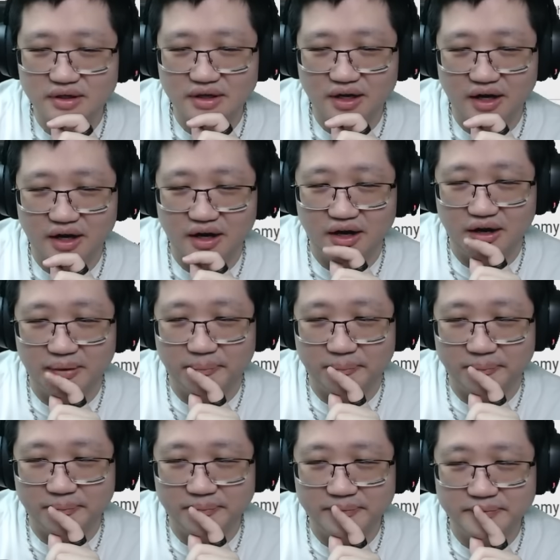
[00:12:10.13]
Um,
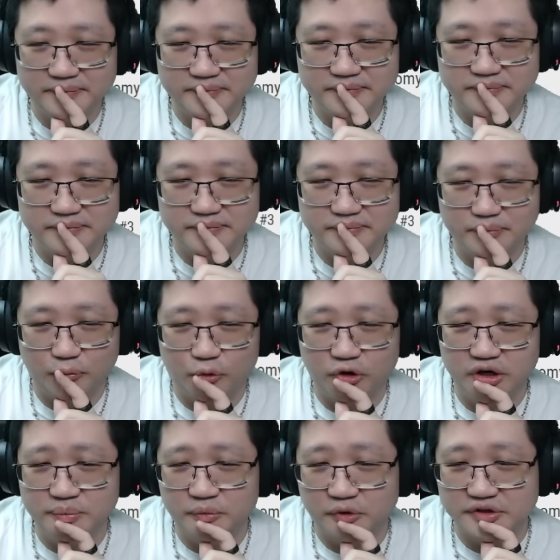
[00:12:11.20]
more
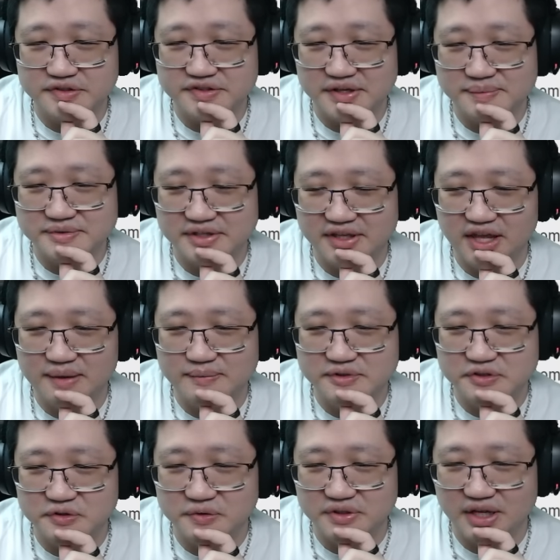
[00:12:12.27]
and more, it seems the game is
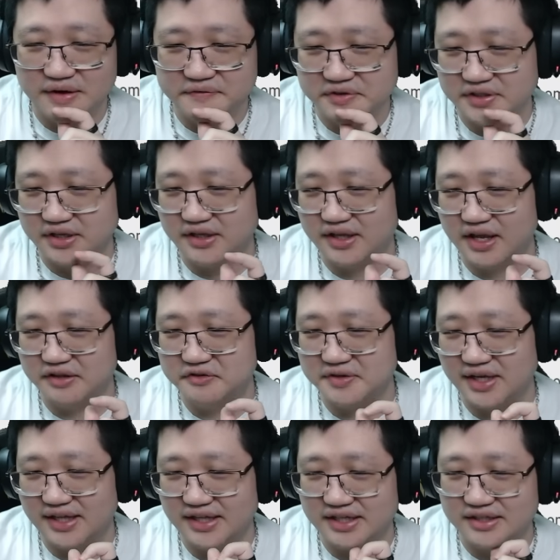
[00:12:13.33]
doing everything it can to
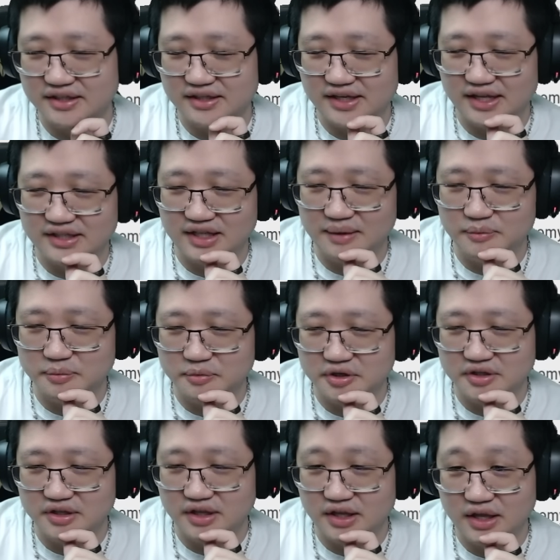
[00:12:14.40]
alienate the endgame
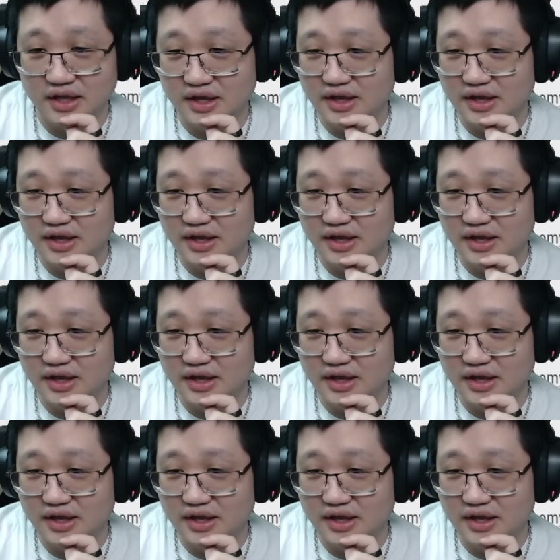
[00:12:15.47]
community.